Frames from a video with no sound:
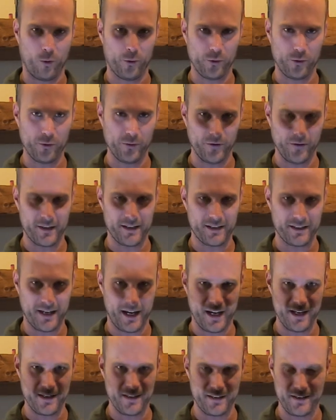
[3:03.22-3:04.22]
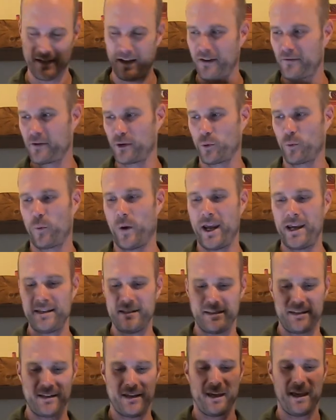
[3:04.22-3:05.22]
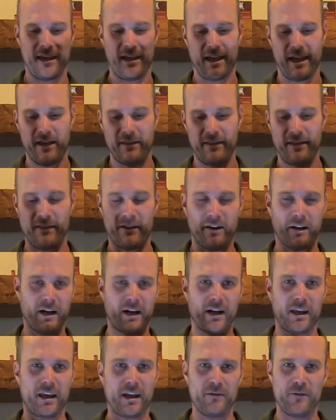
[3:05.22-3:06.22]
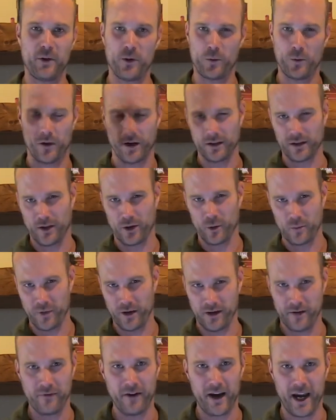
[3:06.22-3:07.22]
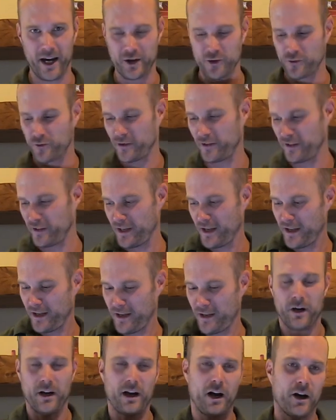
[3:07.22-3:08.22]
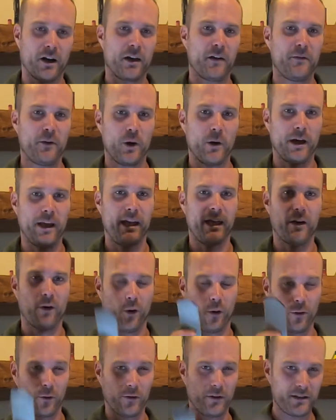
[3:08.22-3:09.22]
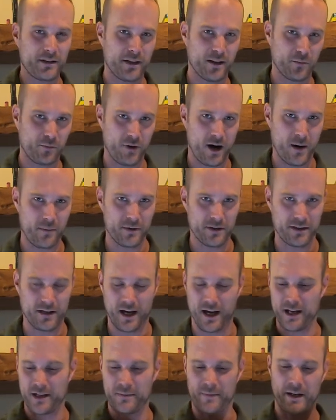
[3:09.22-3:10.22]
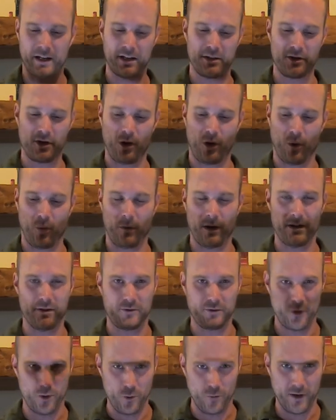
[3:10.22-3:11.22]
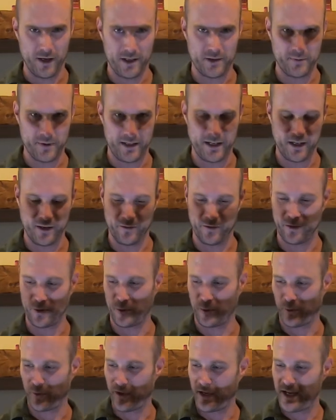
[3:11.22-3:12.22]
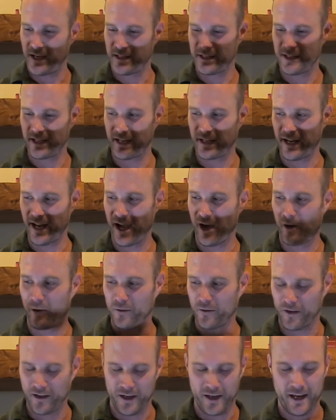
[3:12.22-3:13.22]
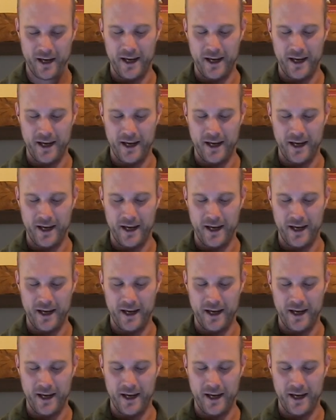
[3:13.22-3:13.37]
order the size of your waist, and then they're gonna give you a little bit of extra. But I'll give you a hint, order it to the proper size because you don't want too much material sticking out.